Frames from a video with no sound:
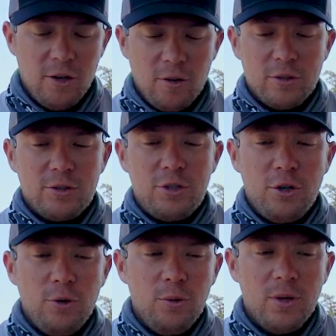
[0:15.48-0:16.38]
You know, there's
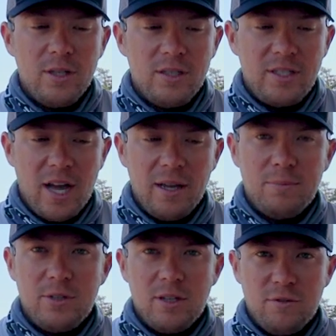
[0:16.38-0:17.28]
two
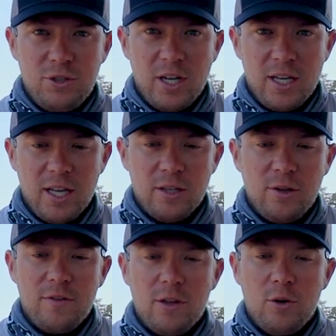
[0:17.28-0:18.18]
types of shaky head. You
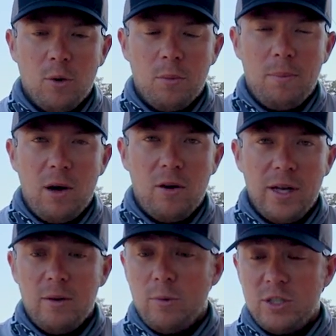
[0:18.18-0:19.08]
have the normal ball
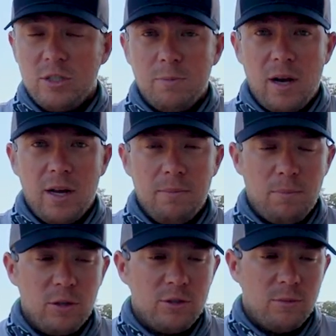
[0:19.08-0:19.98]
head, which is my
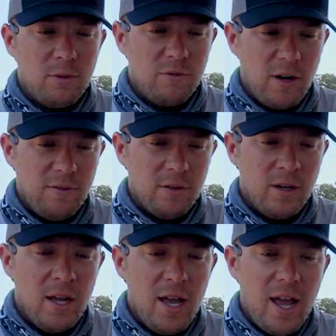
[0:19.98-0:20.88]
personable favorite,
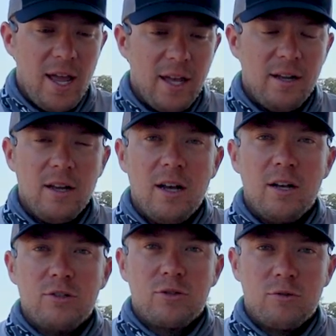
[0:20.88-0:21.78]
and
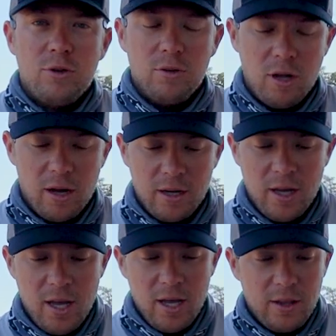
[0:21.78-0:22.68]
a screw lock.
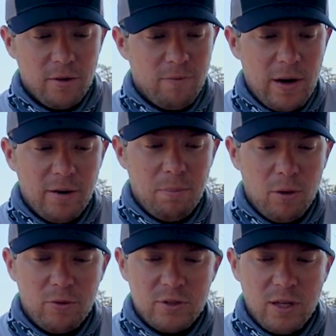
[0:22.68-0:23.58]
They're very
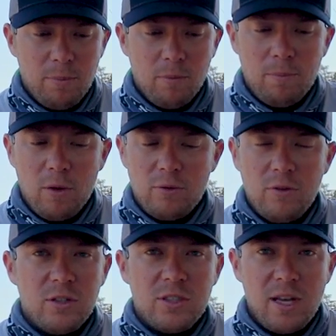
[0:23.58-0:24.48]
both simple, both do
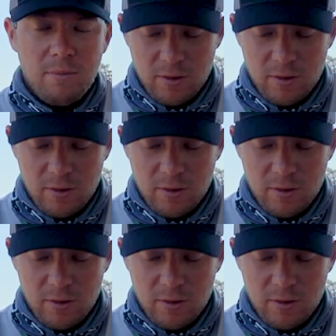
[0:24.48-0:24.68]
the same